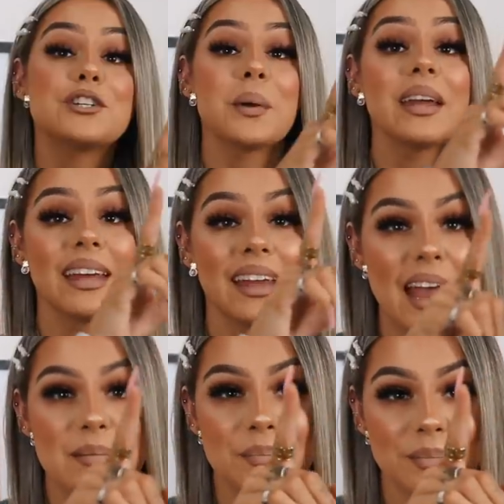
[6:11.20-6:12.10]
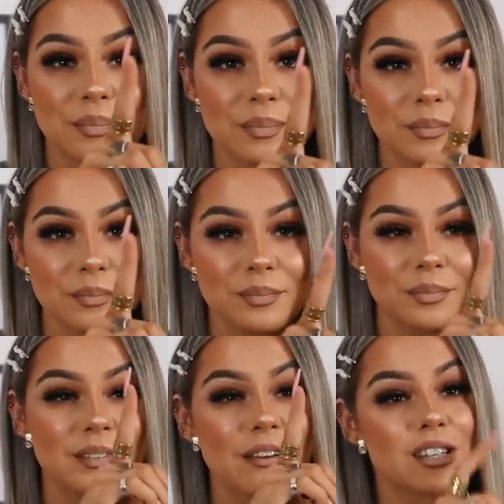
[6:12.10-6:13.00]
Drinking game.
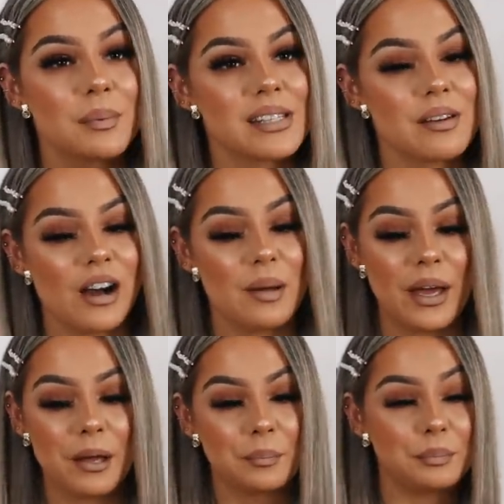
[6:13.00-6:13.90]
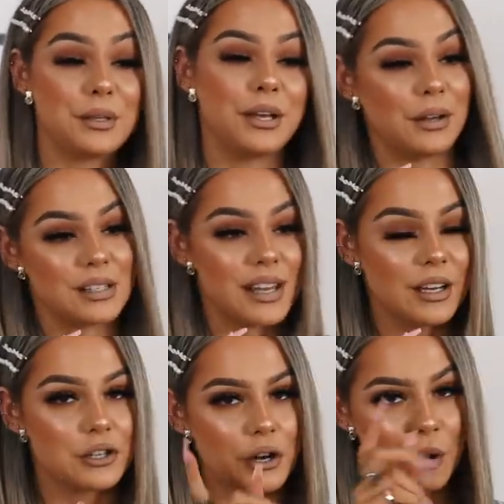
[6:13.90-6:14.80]
Every time I say vibey, you gotta
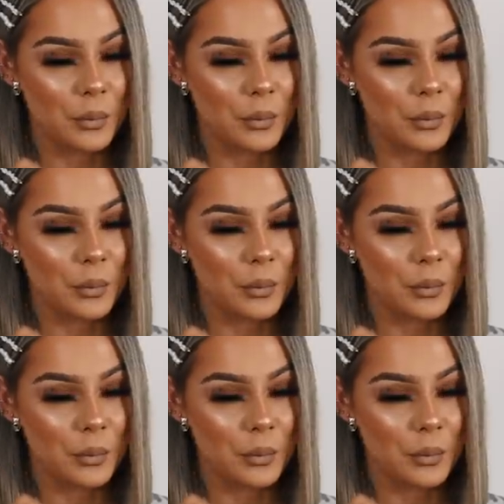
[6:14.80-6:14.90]
take a shot.